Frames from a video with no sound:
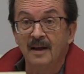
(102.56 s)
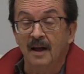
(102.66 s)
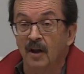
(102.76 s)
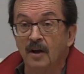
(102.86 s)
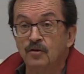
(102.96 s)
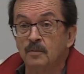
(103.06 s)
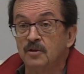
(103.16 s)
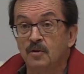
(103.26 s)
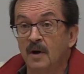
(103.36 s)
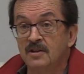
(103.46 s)
and the lunchroom
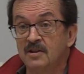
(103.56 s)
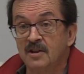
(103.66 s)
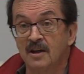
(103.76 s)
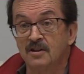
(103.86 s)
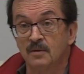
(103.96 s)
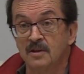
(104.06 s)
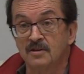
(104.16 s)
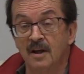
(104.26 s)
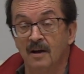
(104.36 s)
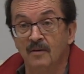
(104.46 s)
was twice the size as it
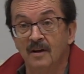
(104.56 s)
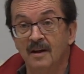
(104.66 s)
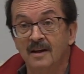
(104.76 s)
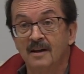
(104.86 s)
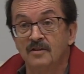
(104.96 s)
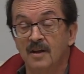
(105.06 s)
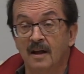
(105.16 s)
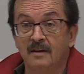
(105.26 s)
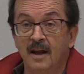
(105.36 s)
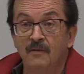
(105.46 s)
is now because
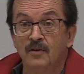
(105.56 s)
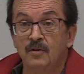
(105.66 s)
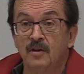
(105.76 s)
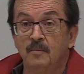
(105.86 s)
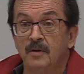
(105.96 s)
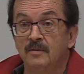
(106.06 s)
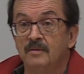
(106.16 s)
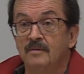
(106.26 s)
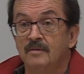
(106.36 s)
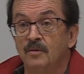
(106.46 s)
that cafeteria they
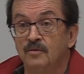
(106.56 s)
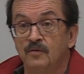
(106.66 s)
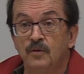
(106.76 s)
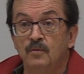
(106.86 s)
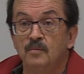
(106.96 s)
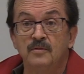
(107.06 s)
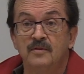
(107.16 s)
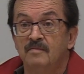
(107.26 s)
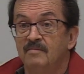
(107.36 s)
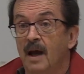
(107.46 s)
built, those food rooms,
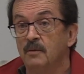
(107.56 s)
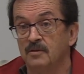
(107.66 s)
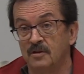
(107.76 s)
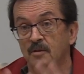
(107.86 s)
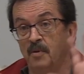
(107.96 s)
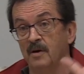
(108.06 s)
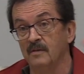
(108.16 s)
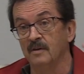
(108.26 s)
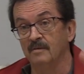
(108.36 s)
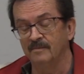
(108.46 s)
that was still part
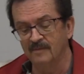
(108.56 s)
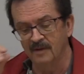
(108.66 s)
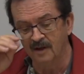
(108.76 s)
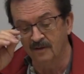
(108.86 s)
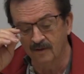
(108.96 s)
of the thing.